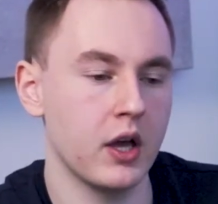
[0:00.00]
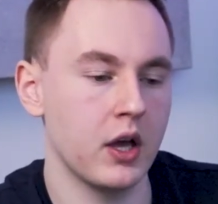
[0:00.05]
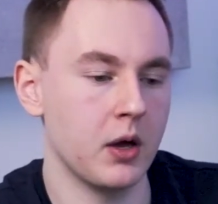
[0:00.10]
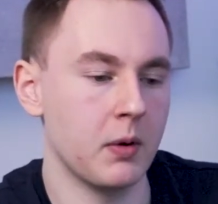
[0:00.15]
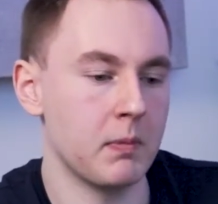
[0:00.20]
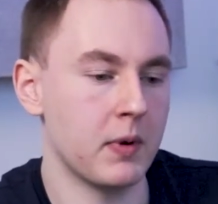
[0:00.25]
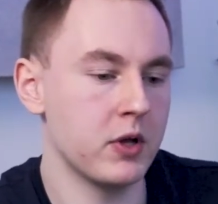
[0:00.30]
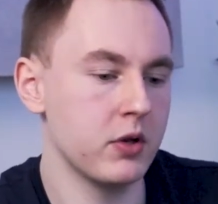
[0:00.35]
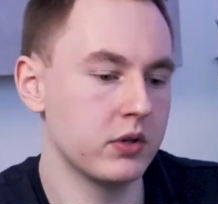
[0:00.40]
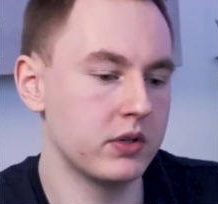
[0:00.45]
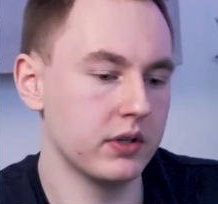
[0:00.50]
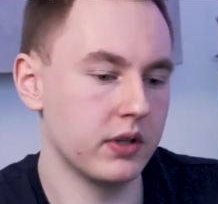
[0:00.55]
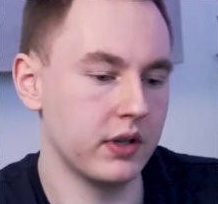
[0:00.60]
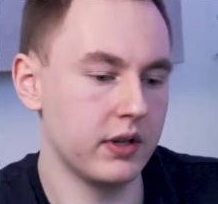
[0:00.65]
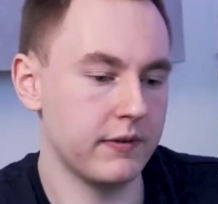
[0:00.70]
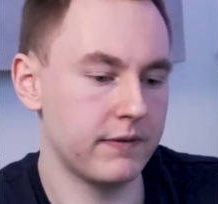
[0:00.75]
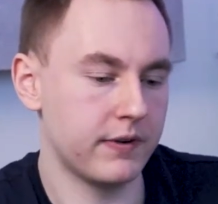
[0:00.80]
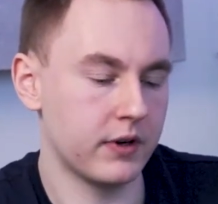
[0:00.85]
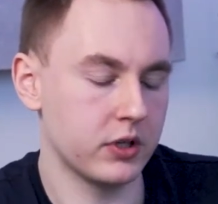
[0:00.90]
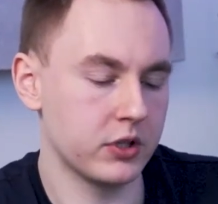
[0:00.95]
My utility
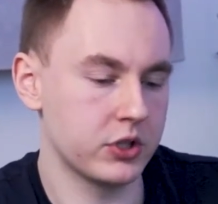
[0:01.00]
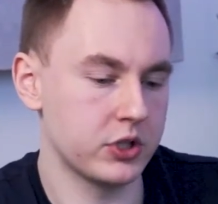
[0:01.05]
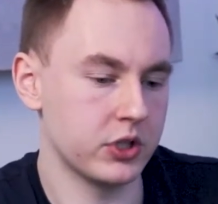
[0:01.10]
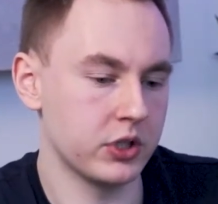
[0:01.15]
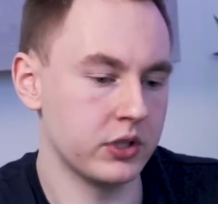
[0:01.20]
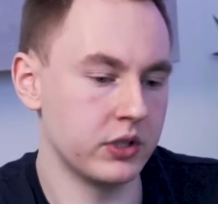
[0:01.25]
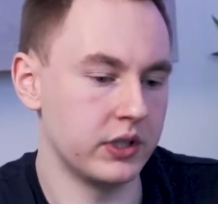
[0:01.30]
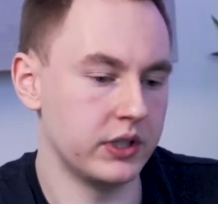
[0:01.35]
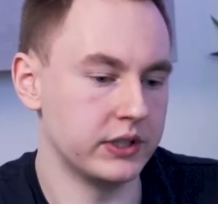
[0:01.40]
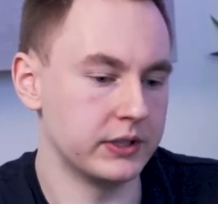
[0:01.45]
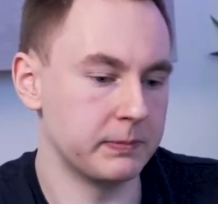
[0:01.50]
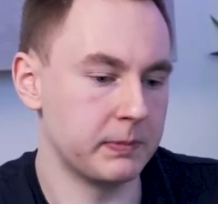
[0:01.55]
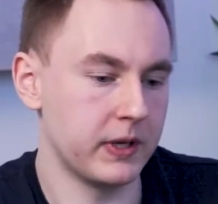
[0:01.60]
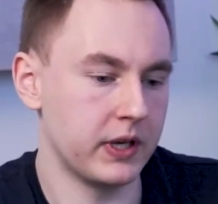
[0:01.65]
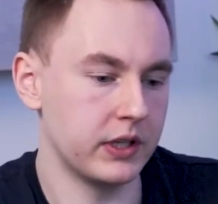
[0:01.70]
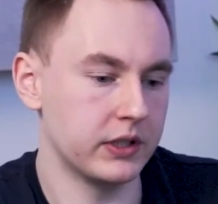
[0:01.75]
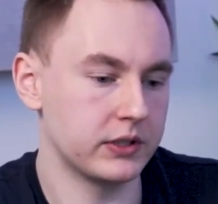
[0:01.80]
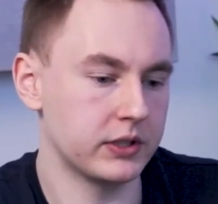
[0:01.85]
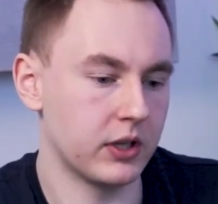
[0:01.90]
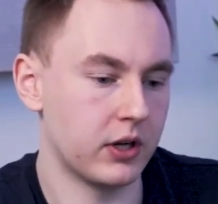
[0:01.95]
function is
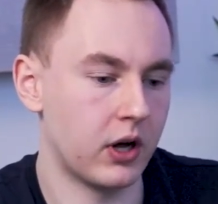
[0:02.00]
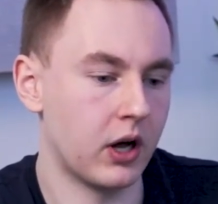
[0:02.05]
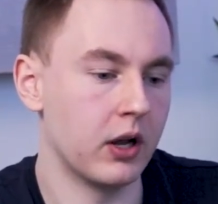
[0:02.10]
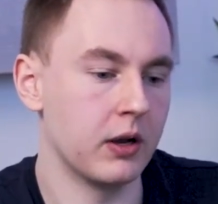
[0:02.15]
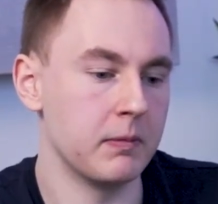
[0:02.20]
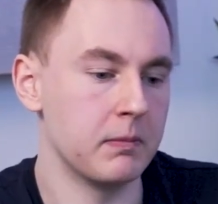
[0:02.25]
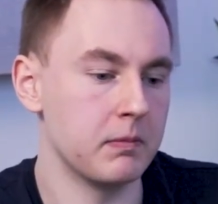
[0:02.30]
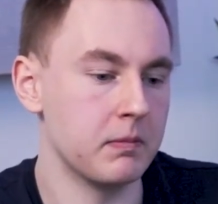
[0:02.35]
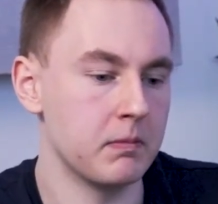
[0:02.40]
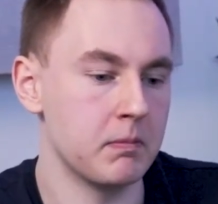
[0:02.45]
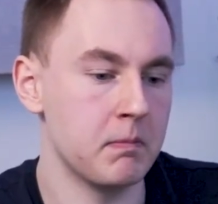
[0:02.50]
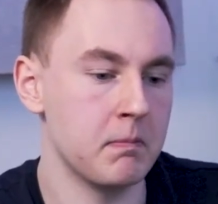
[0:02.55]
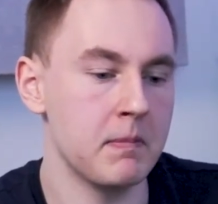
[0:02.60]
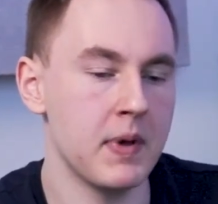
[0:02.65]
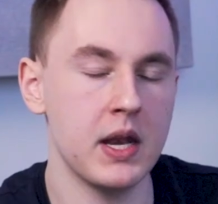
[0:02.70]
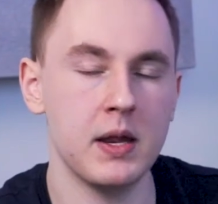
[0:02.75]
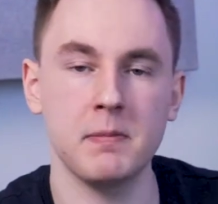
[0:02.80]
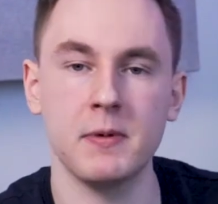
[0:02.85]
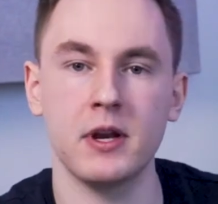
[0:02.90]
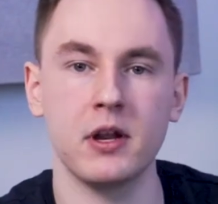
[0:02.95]
based on
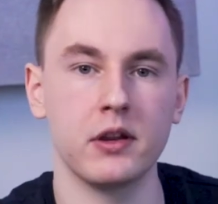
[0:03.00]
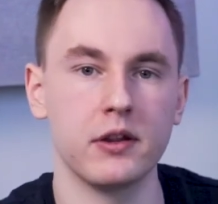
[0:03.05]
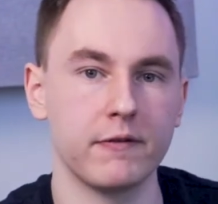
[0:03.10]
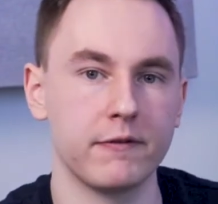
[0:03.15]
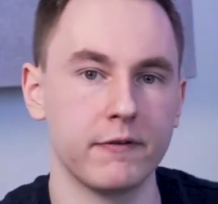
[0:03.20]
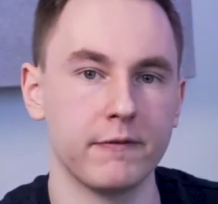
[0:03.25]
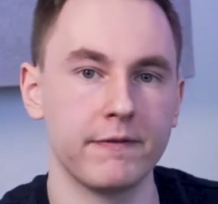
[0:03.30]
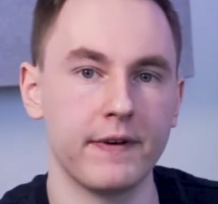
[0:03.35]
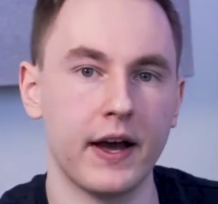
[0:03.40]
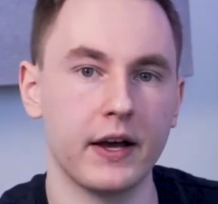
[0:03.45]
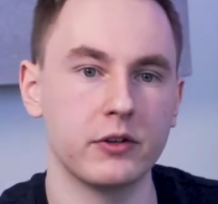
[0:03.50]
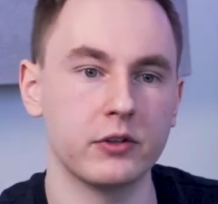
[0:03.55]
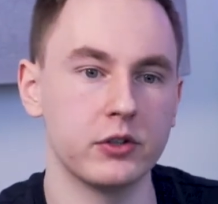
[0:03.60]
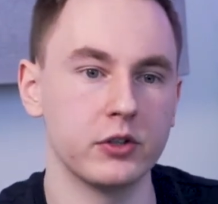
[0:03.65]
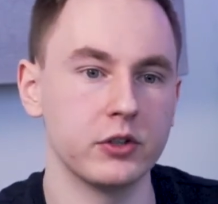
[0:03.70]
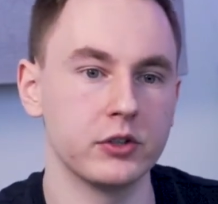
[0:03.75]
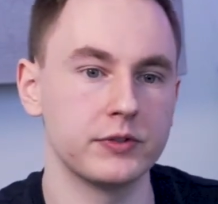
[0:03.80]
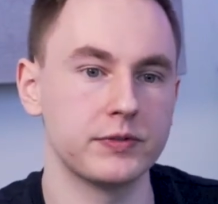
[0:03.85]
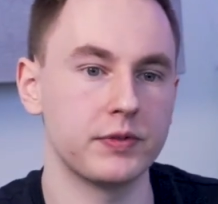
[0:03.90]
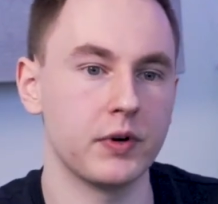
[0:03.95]
many, many different
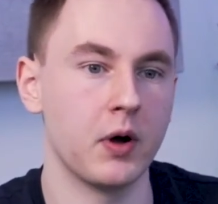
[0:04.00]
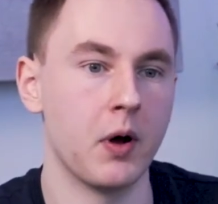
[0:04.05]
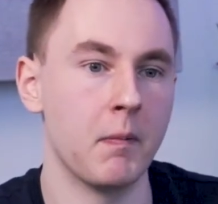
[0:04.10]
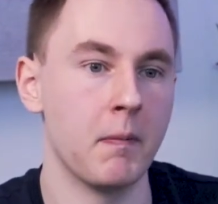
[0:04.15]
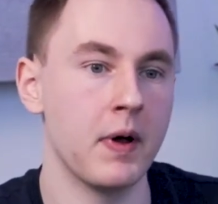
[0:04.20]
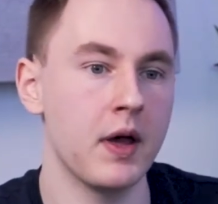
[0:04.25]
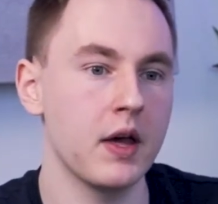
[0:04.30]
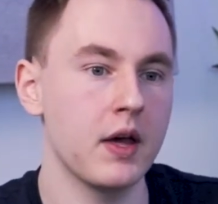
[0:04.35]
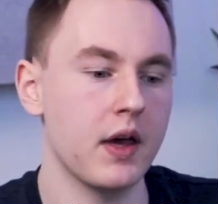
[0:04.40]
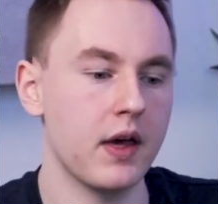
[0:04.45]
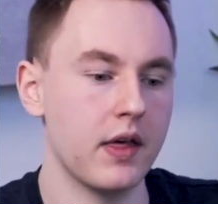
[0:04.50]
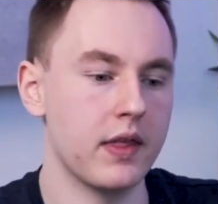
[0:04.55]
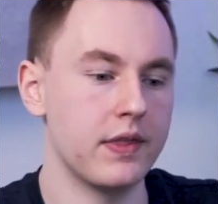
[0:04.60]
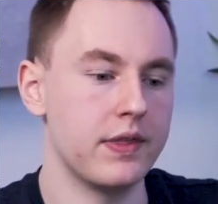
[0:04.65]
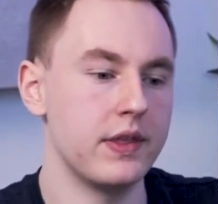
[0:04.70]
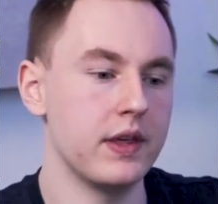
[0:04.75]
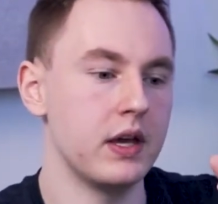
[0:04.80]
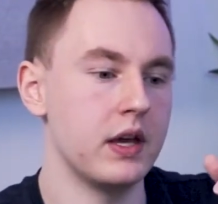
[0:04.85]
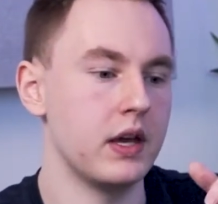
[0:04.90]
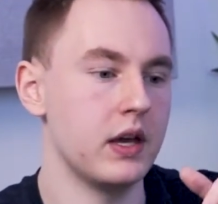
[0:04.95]
factors, from
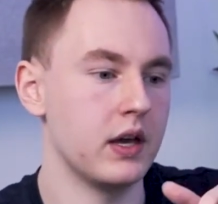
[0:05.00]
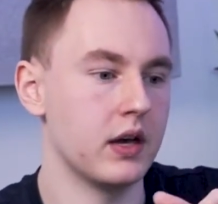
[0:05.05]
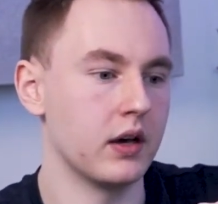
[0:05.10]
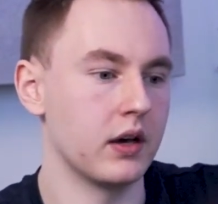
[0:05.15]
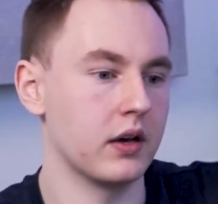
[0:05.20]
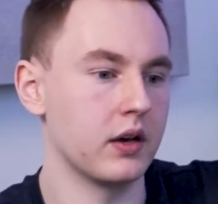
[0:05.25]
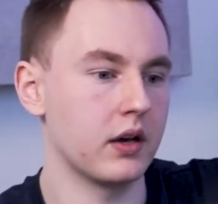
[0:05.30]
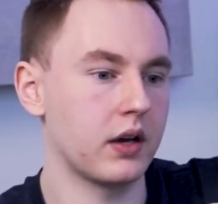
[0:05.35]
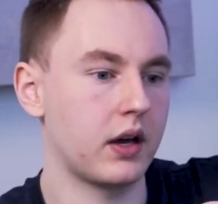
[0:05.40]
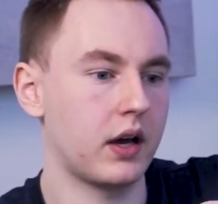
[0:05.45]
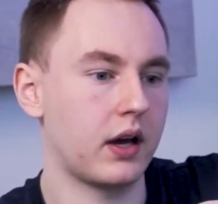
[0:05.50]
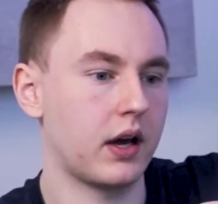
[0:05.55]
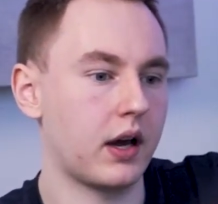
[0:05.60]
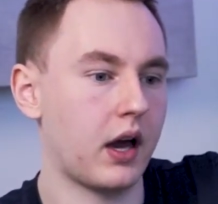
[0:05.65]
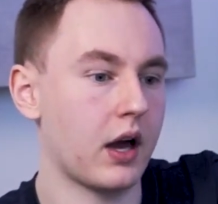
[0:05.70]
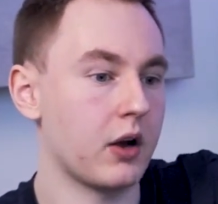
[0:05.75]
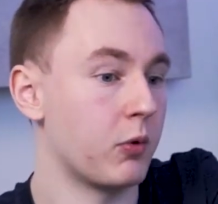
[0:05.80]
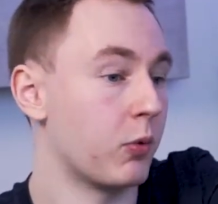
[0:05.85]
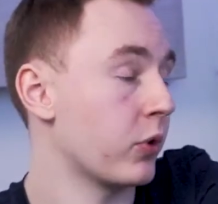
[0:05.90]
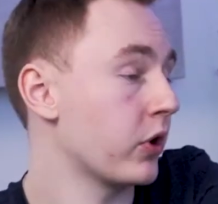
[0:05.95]
the
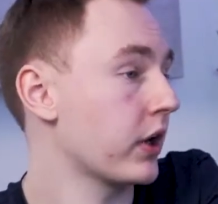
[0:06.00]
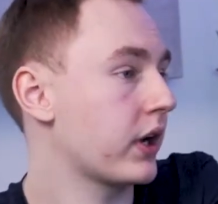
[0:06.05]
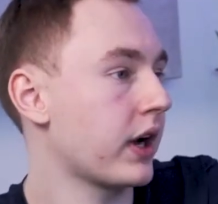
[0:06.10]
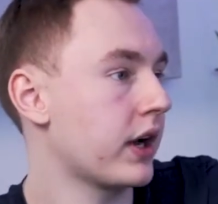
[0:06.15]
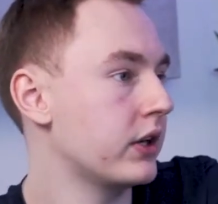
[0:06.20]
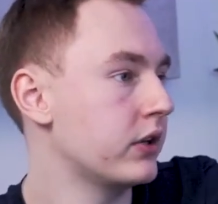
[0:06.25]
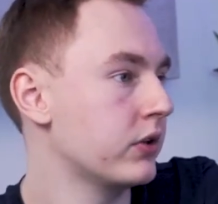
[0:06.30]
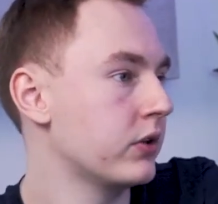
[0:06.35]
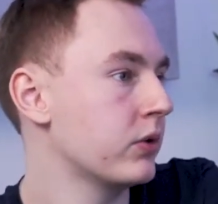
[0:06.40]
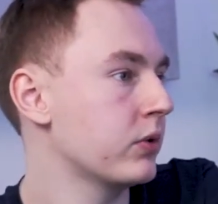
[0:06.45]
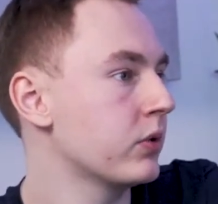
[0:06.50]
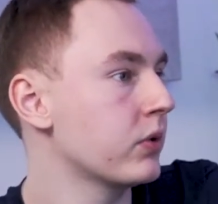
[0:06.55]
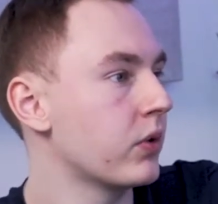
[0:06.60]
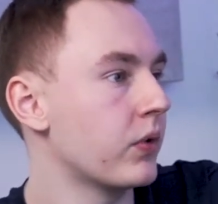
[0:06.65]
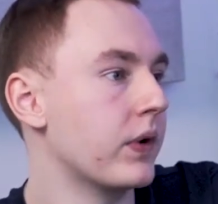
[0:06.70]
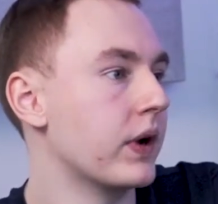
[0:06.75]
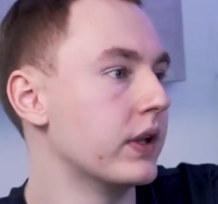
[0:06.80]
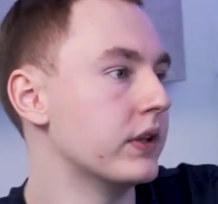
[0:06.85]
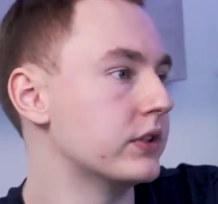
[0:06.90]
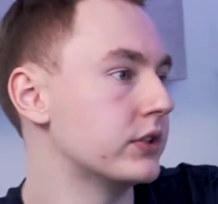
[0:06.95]
kind of work I do,
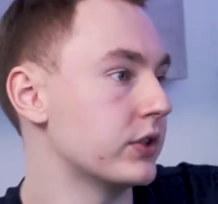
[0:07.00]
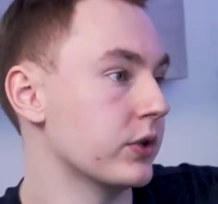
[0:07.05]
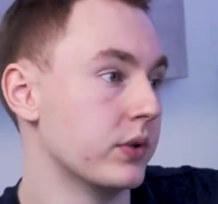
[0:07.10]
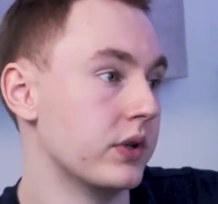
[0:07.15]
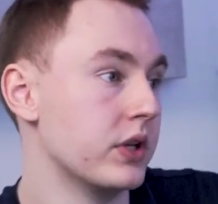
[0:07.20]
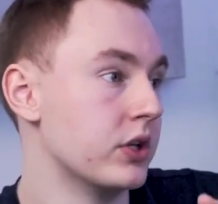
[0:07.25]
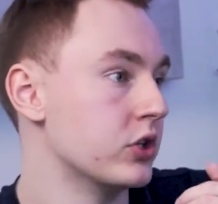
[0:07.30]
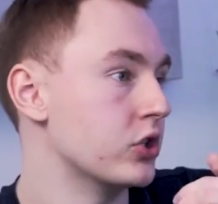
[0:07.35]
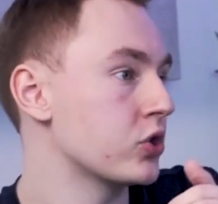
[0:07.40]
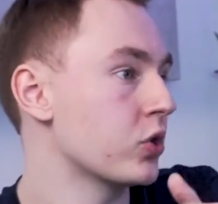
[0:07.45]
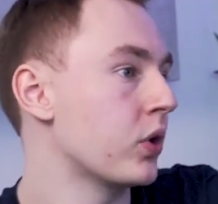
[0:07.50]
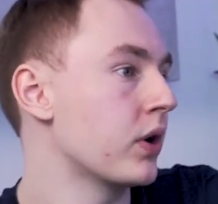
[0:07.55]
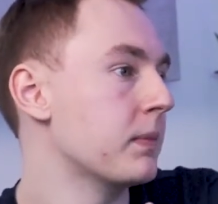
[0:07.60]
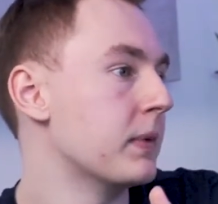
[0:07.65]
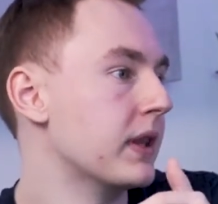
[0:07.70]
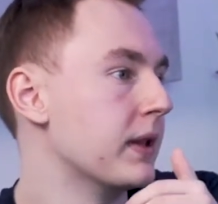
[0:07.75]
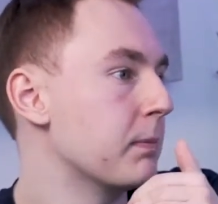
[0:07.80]
right? So the enjoyment, the